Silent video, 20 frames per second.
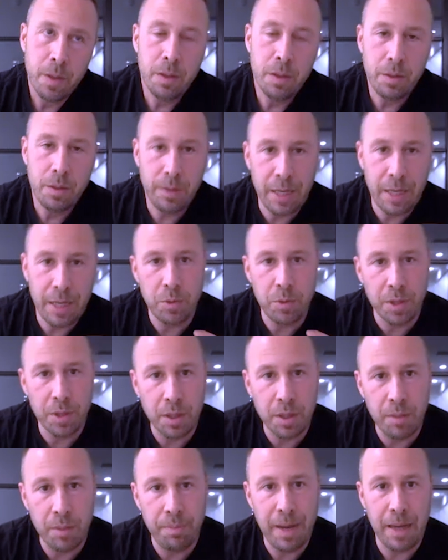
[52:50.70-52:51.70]
that's where the
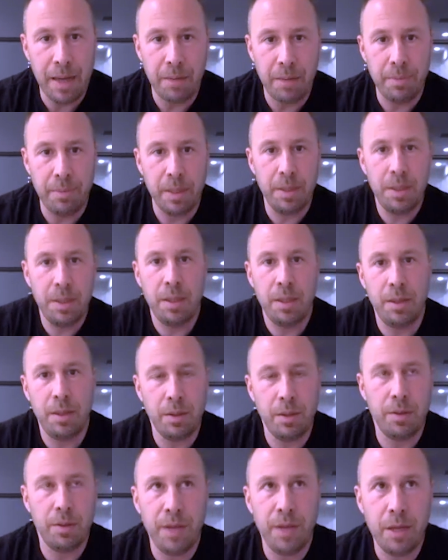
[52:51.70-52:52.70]
compatibility
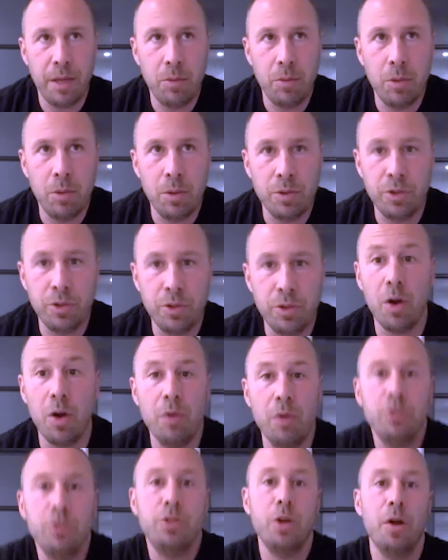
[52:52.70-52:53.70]
thing will
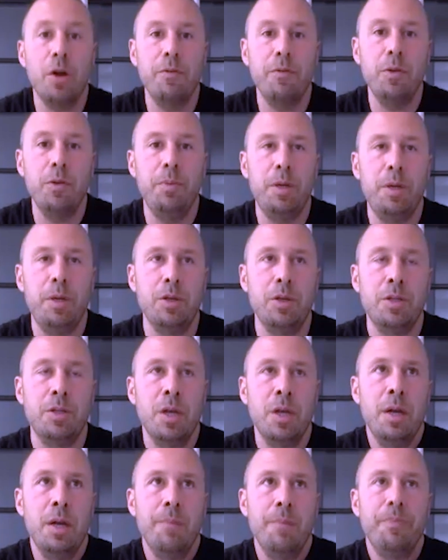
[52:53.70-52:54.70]
ser serve you,
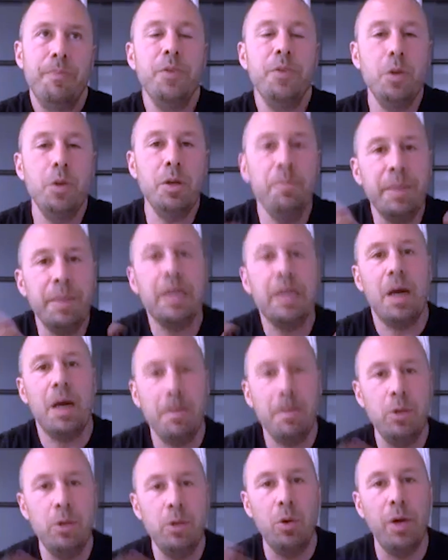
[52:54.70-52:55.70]
because you can
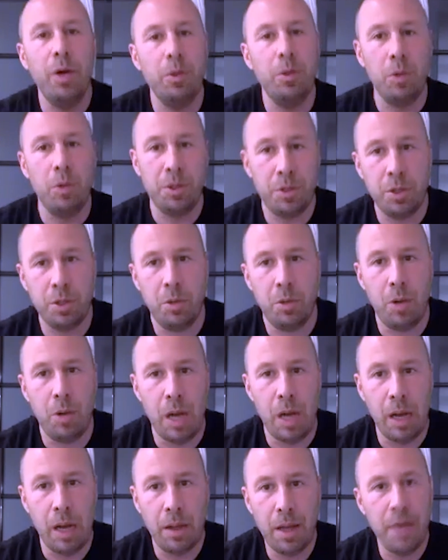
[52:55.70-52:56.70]
become annoyed once in a
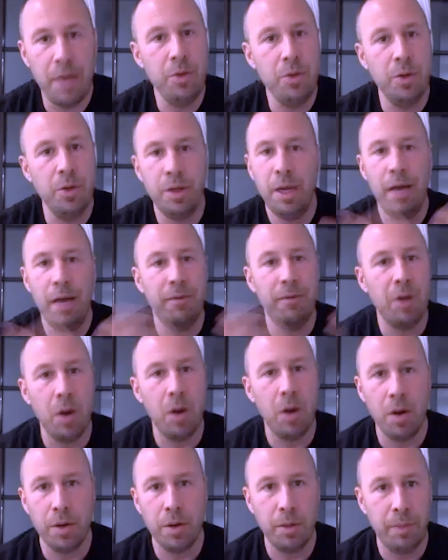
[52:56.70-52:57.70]
while, and you can have an
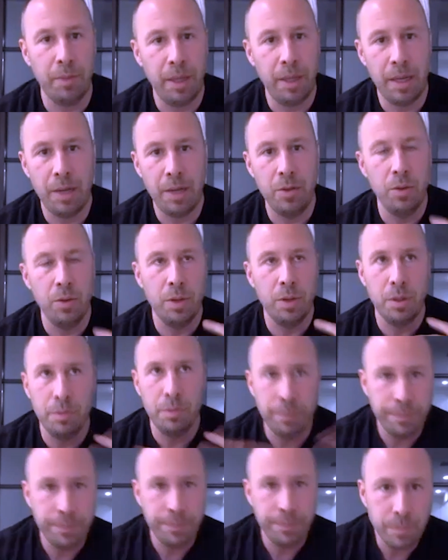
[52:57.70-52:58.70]
argument, and you
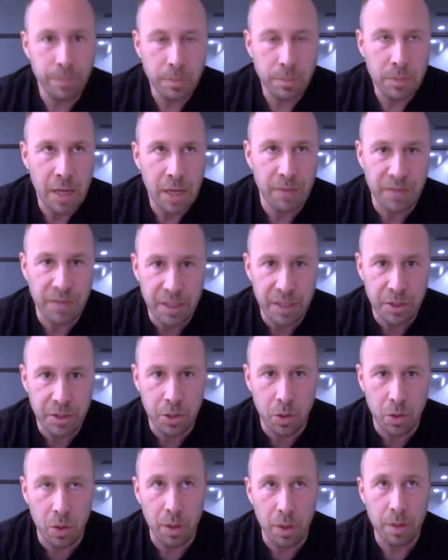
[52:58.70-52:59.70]
can have
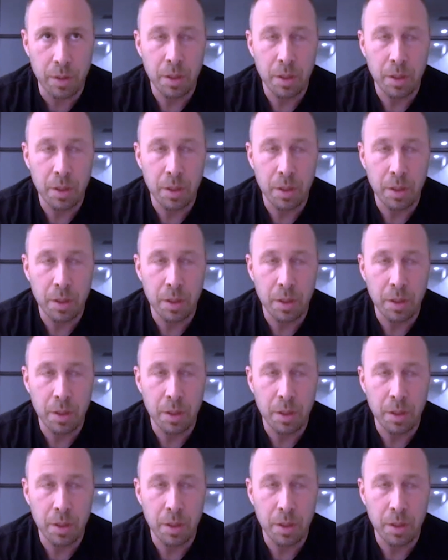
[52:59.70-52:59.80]
discord.